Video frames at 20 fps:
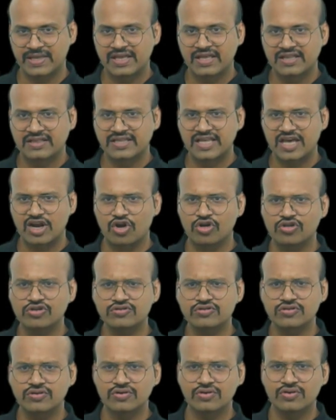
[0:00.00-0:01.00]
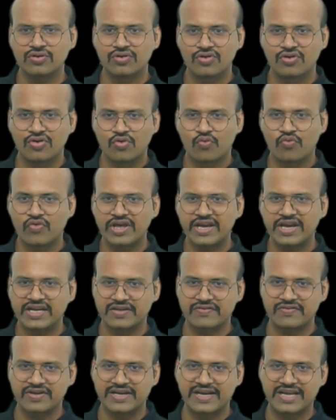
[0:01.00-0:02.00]
There are also
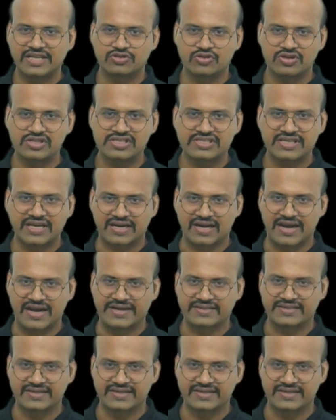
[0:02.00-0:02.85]
181 natural satellites.